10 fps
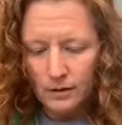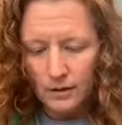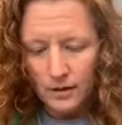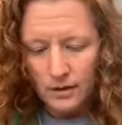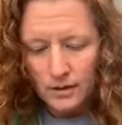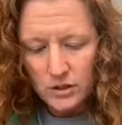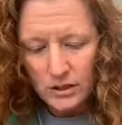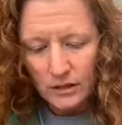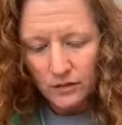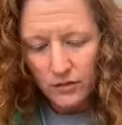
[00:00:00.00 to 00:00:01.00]
It's just
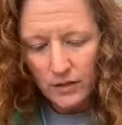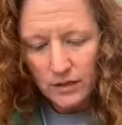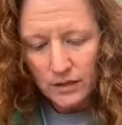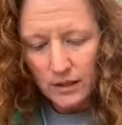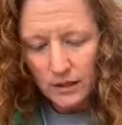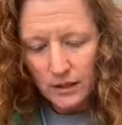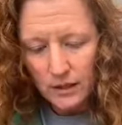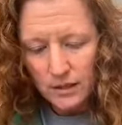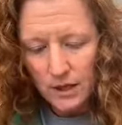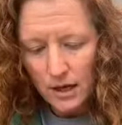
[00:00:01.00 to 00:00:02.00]
kind of fun to take
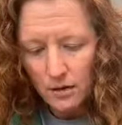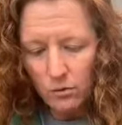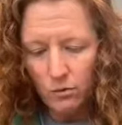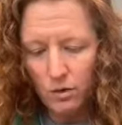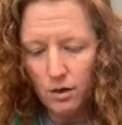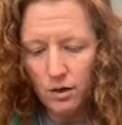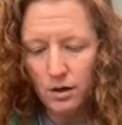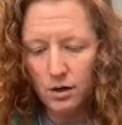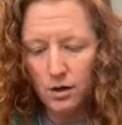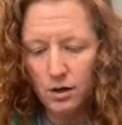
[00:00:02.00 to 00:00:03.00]
things that
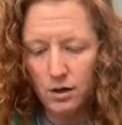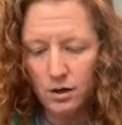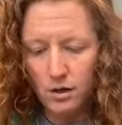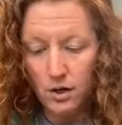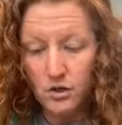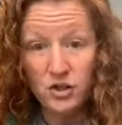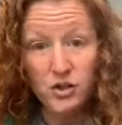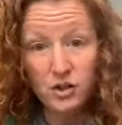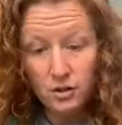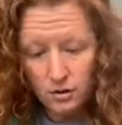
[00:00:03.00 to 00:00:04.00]
were nature
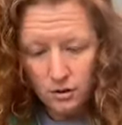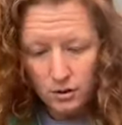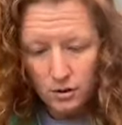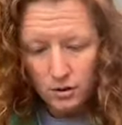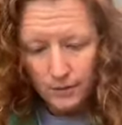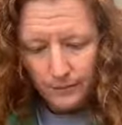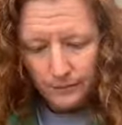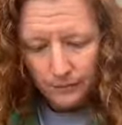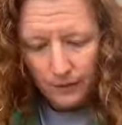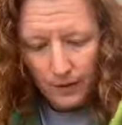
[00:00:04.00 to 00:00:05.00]

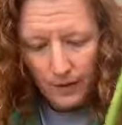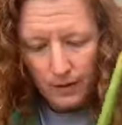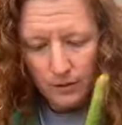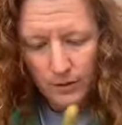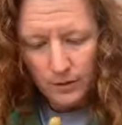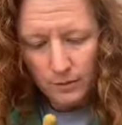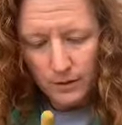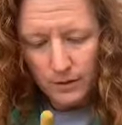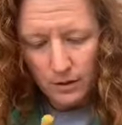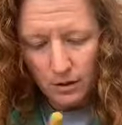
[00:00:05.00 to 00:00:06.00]
and now turn them
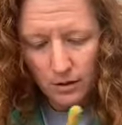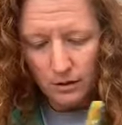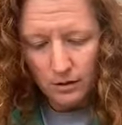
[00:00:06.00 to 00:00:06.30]
into art.